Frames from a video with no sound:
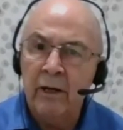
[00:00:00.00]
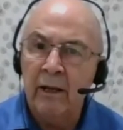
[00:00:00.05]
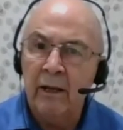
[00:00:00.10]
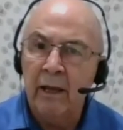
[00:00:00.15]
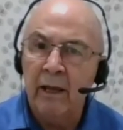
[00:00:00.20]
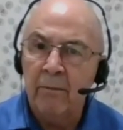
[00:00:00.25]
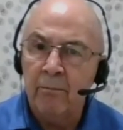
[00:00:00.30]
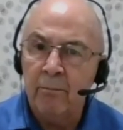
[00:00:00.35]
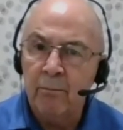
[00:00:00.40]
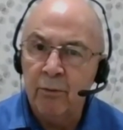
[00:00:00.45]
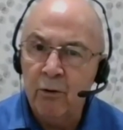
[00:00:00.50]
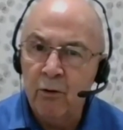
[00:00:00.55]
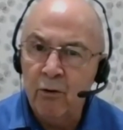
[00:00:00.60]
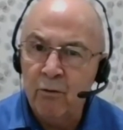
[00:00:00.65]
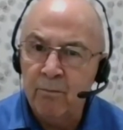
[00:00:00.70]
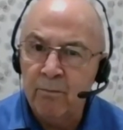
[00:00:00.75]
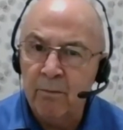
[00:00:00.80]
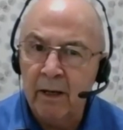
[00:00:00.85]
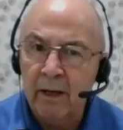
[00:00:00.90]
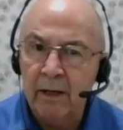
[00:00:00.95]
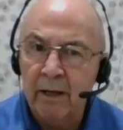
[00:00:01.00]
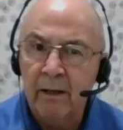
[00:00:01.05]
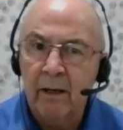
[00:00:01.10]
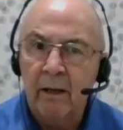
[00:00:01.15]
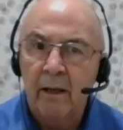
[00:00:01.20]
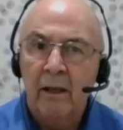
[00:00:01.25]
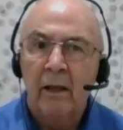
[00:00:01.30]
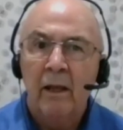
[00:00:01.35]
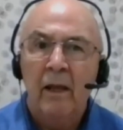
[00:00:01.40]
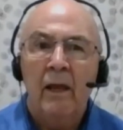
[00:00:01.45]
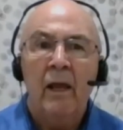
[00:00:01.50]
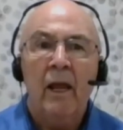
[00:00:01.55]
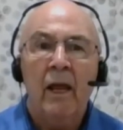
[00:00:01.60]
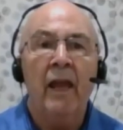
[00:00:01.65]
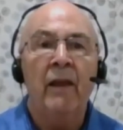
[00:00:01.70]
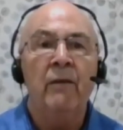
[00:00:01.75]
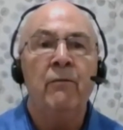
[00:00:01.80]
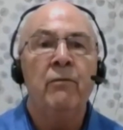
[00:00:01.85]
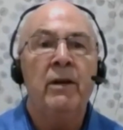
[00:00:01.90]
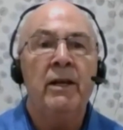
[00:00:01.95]
improvement
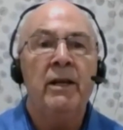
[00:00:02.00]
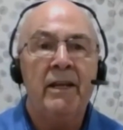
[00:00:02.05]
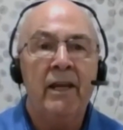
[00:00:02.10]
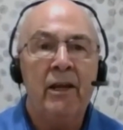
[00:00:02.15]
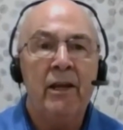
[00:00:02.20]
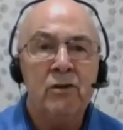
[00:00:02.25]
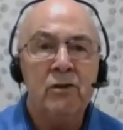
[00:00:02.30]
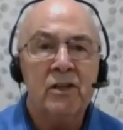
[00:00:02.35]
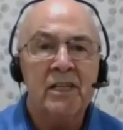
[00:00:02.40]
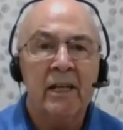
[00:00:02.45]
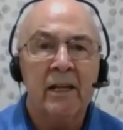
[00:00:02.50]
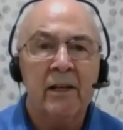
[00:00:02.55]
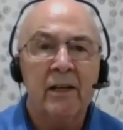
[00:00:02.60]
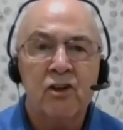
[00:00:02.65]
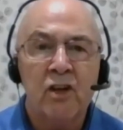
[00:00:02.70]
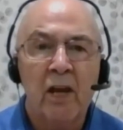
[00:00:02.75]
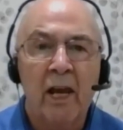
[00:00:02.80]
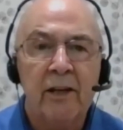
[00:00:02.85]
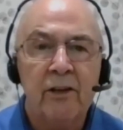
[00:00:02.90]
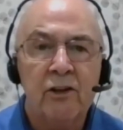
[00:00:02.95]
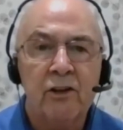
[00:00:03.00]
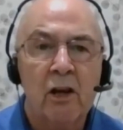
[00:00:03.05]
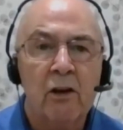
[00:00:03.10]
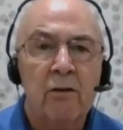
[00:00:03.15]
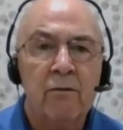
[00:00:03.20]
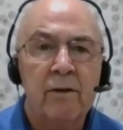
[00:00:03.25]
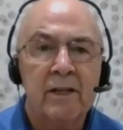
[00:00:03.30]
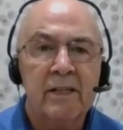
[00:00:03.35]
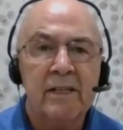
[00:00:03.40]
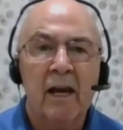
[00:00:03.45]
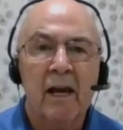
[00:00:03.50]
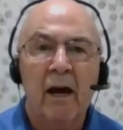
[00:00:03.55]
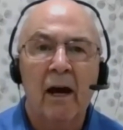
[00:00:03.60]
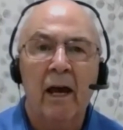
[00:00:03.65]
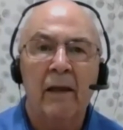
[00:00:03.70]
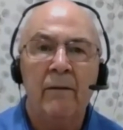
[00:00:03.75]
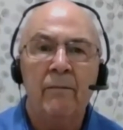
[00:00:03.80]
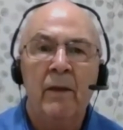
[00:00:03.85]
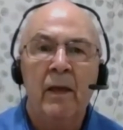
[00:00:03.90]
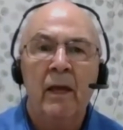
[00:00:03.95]
in reducing changeover
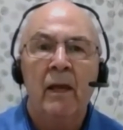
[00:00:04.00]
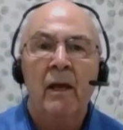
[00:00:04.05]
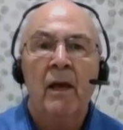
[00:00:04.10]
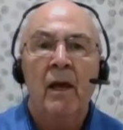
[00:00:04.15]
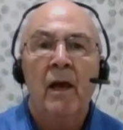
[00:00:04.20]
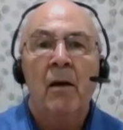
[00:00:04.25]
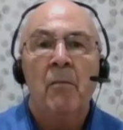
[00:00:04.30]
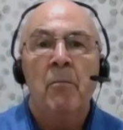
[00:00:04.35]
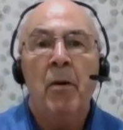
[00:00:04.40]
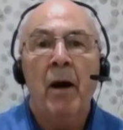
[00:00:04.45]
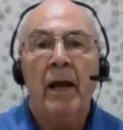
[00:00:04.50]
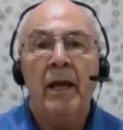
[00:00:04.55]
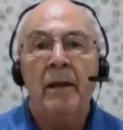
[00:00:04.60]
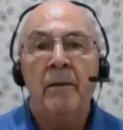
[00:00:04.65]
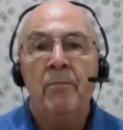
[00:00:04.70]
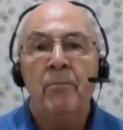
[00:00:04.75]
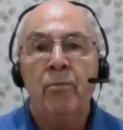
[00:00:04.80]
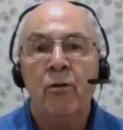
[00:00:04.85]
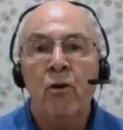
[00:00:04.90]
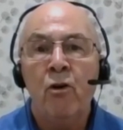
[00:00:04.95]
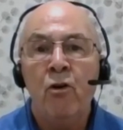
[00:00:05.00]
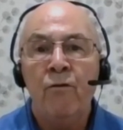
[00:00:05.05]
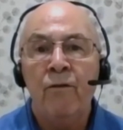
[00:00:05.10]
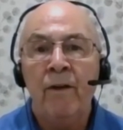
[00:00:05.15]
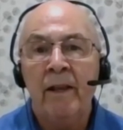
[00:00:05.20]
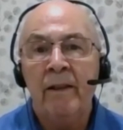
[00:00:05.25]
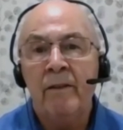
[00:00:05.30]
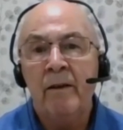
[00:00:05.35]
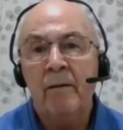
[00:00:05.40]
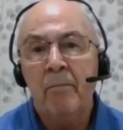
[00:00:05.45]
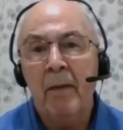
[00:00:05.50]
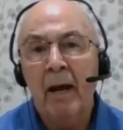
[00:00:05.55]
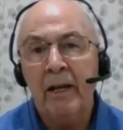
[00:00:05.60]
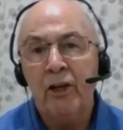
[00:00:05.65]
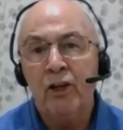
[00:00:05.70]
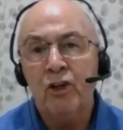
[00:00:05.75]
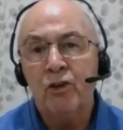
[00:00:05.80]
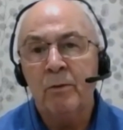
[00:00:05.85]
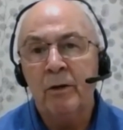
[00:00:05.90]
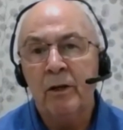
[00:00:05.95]
time by improving the
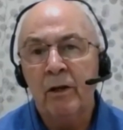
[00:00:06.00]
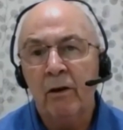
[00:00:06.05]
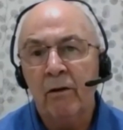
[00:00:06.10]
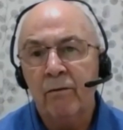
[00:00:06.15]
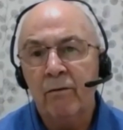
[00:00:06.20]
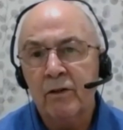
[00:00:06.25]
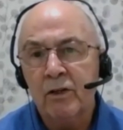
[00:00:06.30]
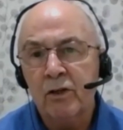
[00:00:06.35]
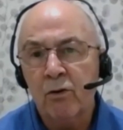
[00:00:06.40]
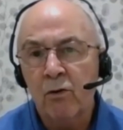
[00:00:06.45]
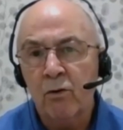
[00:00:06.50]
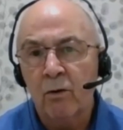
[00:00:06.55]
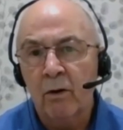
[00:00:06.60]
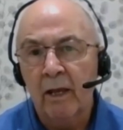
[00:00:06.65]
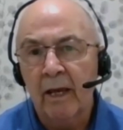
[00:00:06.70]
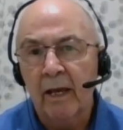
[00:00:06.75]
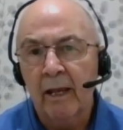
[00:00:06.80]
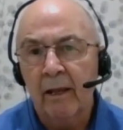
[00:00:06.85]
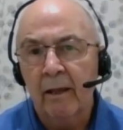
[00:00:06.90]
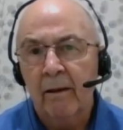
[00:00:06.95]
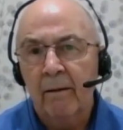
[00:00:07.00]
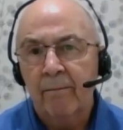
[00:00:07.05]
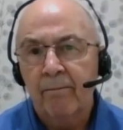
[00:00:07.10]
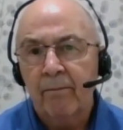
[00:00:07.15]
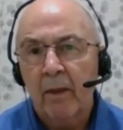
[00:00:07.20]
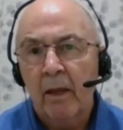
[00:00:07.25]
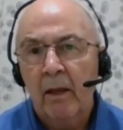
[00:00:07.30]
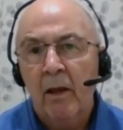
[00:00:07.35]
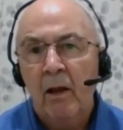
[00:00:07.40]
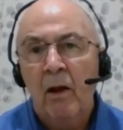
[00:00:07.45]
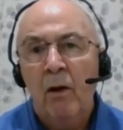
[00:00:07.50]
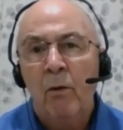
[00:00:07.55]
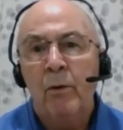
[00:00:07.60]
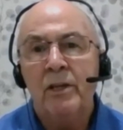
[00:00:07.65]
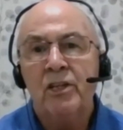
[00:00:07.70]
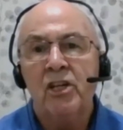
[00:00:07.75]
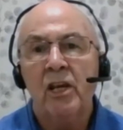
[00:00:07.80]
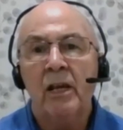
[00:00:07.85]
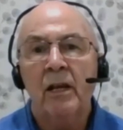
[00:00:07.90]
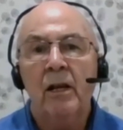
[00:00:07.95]
management of tooling
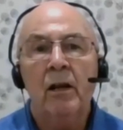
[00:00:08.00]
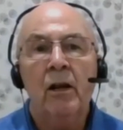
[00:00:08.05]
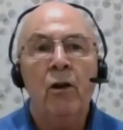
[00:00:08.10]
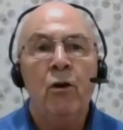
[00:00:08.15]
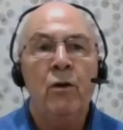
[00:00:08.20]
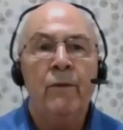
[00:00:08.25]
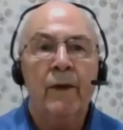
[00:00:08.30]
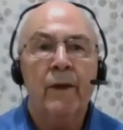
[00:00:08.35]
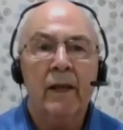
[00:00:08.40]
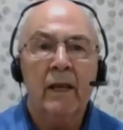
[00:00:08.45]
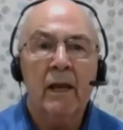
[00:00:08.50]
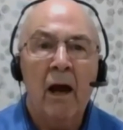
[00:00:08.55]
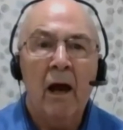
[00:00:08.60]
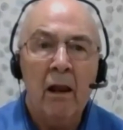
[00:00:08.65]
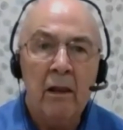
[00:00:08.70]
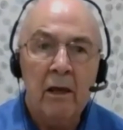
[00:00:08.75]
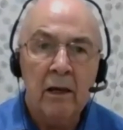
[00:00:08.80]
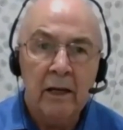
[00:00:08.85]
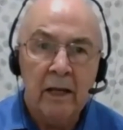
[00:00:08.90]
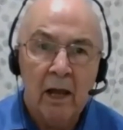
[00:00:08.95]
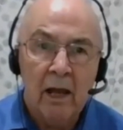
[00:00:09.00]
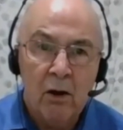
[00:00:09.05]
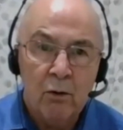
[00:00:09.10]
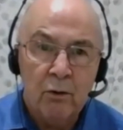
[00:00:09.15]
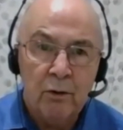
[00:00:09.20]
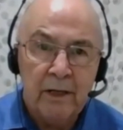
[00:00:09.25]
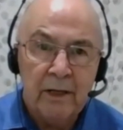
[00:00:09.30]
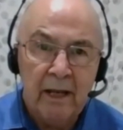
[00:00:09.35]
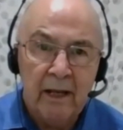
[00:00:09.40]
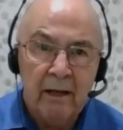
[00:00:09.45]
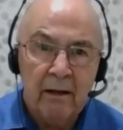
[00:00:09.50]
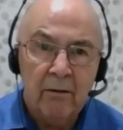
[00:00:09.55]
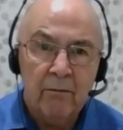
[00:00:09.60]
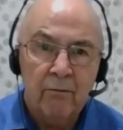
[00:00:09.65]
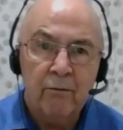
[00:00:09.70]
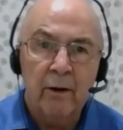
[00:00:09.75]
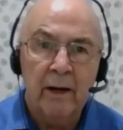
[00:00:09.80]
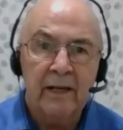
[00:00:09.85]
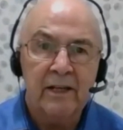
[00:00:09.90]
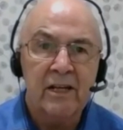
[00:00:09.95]
which include the color coding,
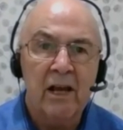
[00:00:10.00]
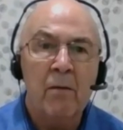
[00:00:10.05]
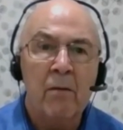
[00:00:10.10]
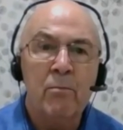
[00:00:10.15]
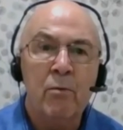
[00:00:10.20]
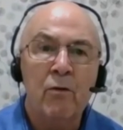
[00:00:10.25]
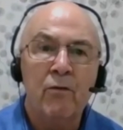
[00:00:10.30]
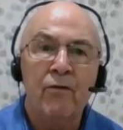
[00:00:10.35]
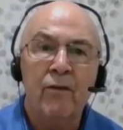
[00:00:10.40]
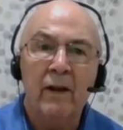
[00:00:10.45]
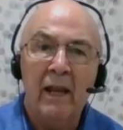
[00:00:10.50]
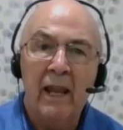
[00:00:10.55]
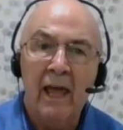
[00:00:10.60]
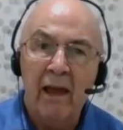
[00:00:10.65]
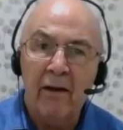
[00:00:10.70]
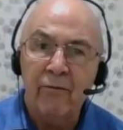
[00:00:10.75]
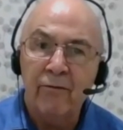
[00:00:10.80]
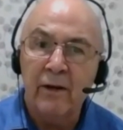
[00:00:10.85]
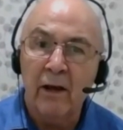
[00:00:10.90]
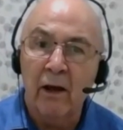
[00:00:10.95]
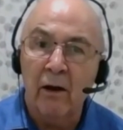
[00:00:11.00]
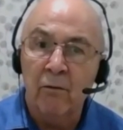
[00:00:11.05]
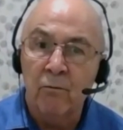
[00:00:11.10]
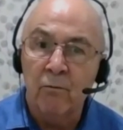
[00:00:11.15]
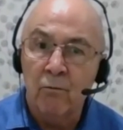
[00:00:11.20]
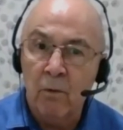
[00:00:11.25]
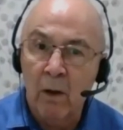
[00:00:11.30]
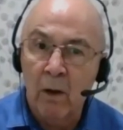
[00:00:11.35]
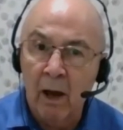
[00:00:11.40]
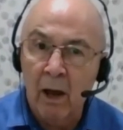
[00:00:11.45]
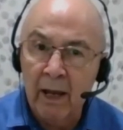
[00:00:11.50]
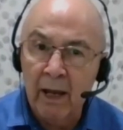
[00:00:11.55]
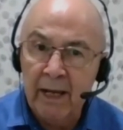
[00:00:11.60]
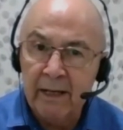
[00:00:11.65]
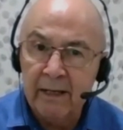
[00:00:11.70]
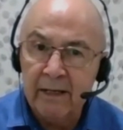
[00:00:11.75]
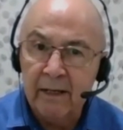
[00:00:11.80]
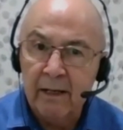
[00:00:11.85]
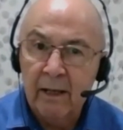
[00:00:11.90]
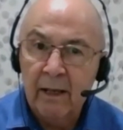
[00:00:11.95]
for example, for left and
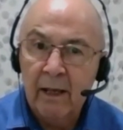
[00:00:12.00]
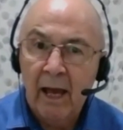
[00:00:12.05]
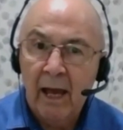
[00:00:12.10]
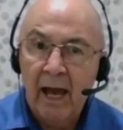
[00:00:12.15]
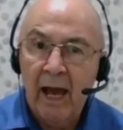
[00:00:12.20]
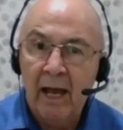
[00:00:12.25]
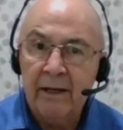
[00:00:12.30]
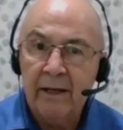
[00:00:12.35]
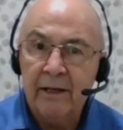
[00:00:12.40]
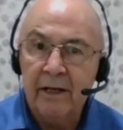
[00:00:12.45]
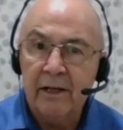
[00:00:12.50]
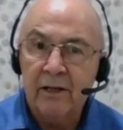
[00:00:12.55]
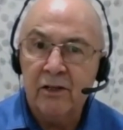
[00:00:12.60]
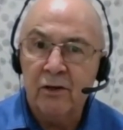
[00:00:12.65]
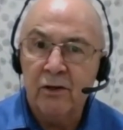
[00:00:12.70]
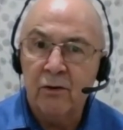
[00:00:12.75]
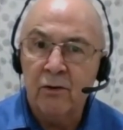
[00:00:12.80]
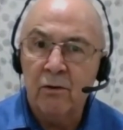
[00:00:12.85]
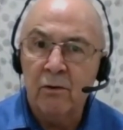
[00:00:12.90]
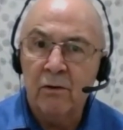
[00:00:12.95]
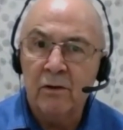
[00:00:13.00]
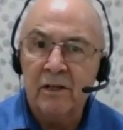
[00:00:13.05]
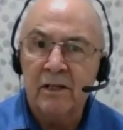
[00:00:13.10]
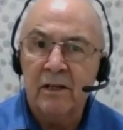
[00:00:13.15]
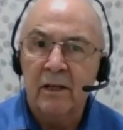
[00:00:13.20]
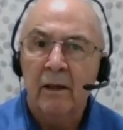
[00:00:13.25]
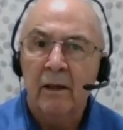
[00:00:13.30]
right handed tools,